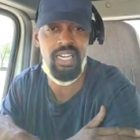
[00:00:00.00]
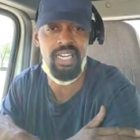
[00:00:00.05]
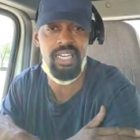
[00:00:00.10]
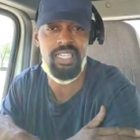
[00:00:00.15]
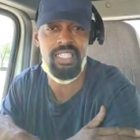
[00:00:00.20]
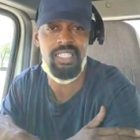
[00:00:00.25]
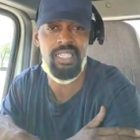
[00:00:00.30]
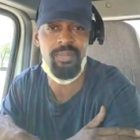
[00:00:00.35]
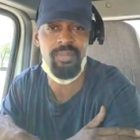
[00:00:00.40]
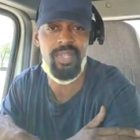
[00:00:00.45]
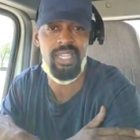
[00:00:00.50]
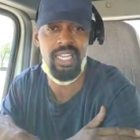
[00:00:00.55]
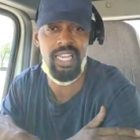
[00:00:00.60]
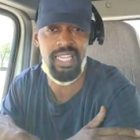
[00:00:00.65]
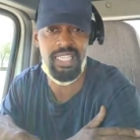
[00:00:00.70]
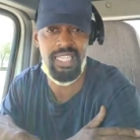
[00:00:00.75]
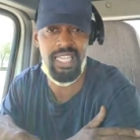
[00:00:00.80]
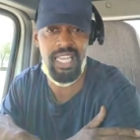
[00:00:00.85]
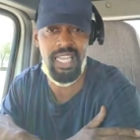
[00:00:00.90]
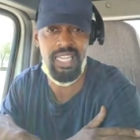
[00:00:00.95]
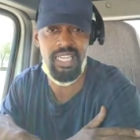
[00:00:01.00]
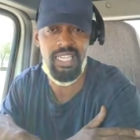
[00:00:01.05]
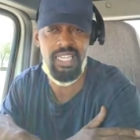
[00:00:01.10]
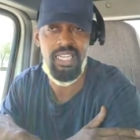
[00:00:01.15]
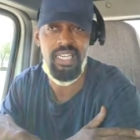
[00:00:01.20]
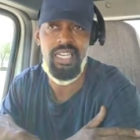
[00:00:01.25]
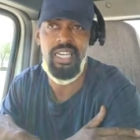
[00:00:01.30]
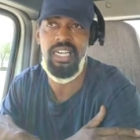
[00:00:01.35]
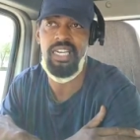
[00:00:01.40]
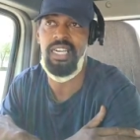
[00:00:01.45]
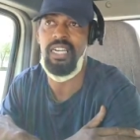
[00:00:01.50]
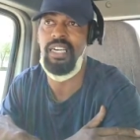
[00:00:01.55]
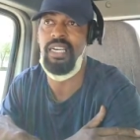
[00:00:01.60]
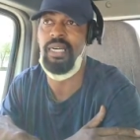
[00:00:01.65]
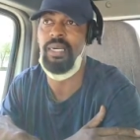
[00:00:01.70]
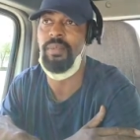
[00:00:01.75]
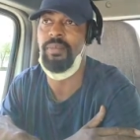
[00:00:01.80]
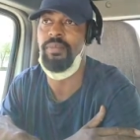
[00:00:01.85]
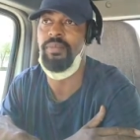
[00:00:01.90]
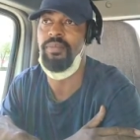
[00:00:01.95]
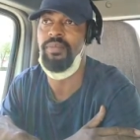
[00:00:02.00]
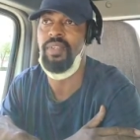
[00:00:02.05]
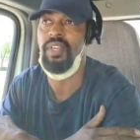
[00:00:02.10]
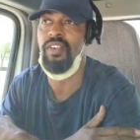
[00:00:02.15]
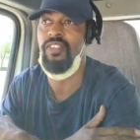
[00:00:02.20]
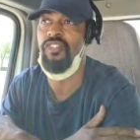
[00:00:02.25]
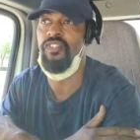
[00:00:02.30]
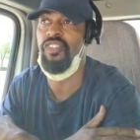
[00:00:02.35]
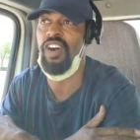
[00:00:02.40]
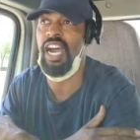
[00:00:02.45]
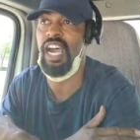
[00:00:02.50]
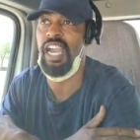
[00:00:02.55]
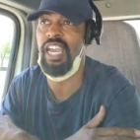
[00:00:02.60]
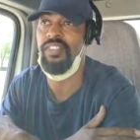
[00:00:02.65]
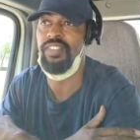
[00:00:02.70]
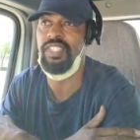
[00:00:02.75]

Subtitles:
something like that. 5